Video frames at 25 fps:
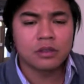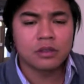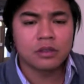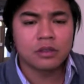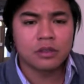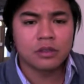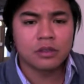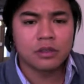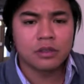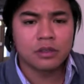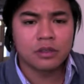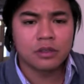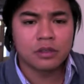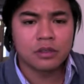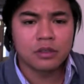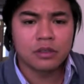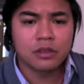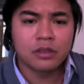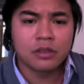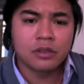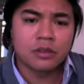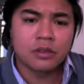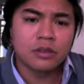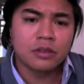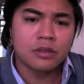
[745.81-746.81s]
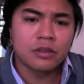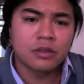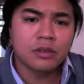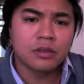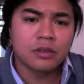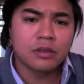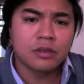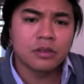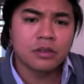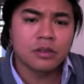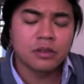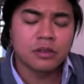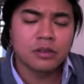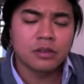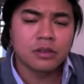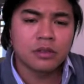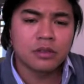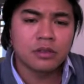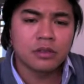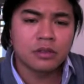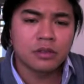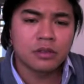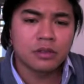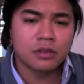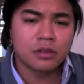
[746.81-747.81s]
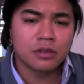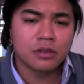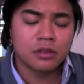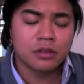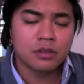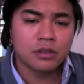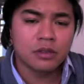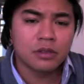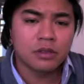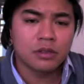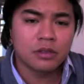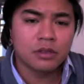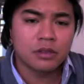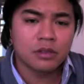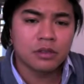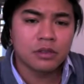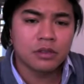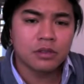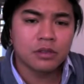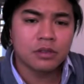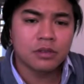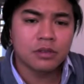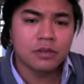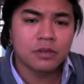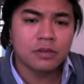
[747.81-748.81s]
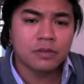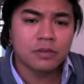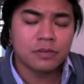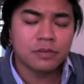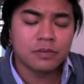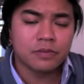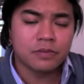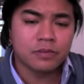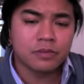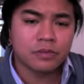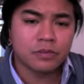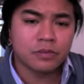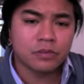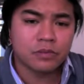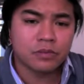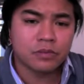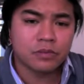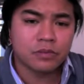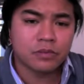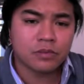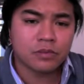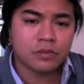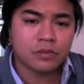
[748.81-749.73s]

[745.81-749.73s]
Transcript: (not speaking)